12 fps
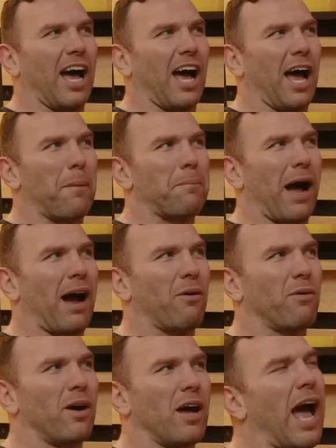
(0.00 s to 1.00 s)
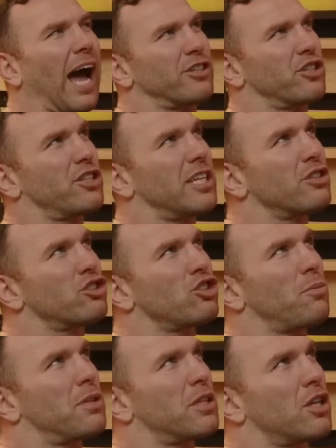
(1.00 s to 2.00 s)
about, I just think
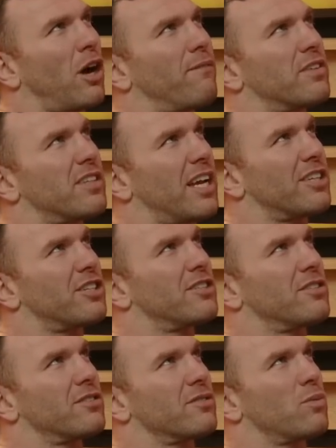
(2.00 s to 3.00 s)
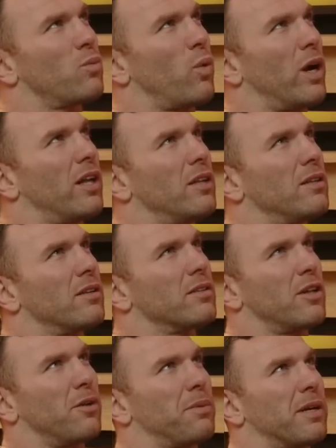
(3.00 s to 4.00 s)
some of the conversations will,
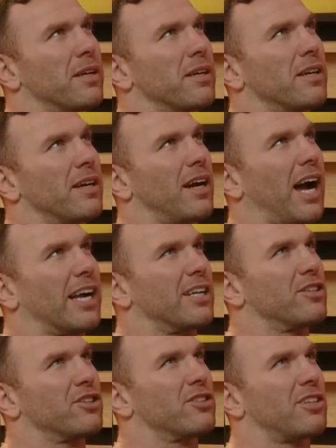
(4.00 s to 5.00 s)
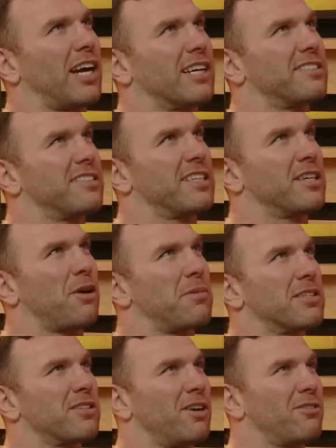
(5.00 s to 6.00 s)
there'll be, I can just, I can see the
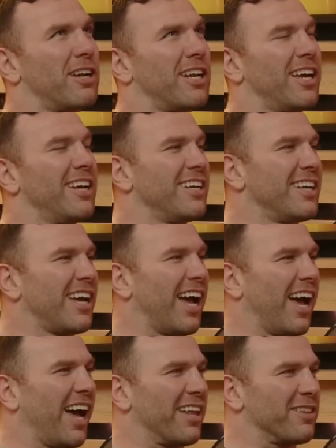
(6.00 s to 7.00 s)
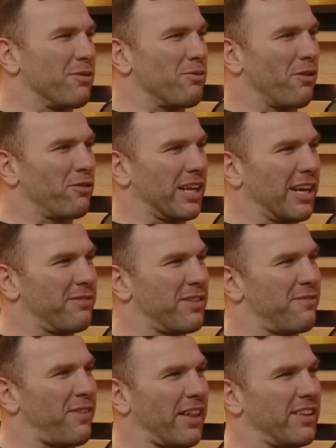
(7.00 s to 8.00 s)
comments already. Uh, the ruffling of
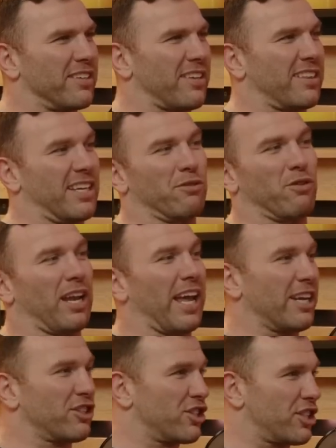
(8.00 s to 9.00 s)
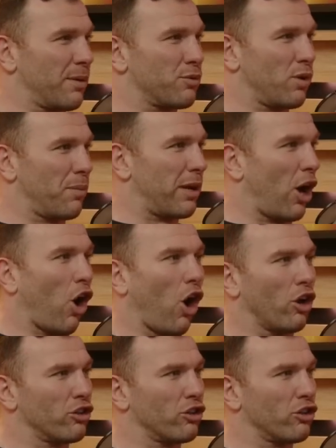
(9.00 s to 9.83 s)
the feathers. I think relationships yeah. will be a hot